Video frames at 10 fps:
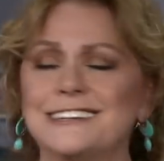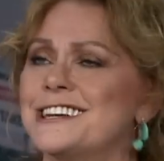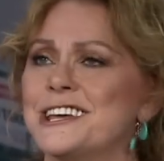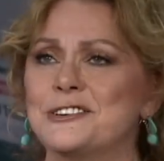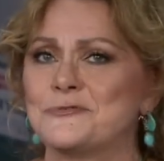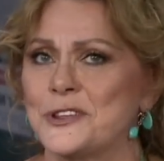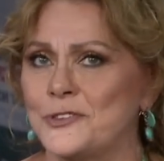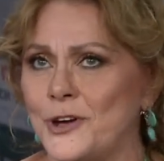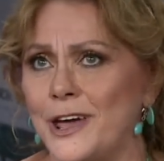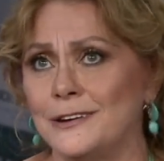Take It
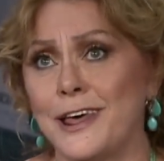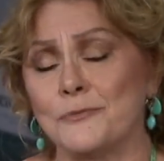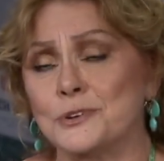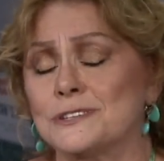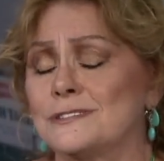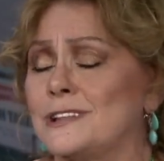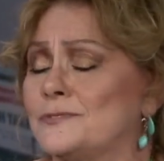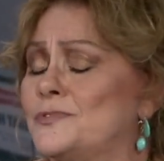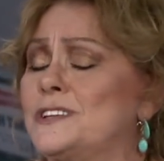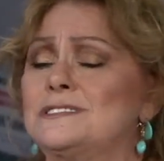With You. And that was
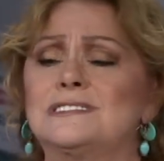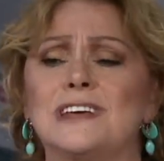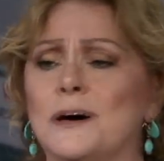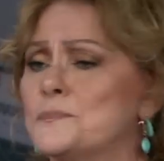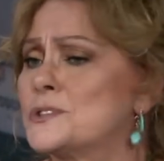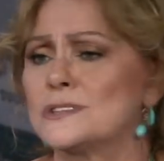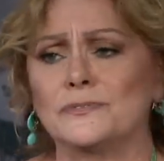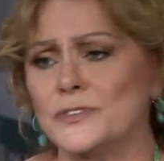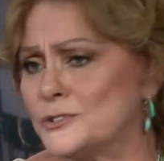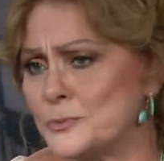the depth
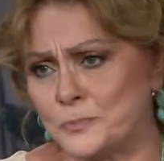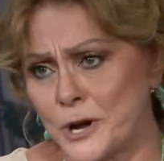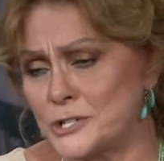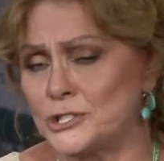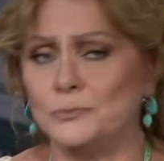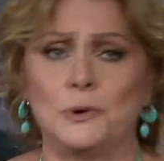of the Depression.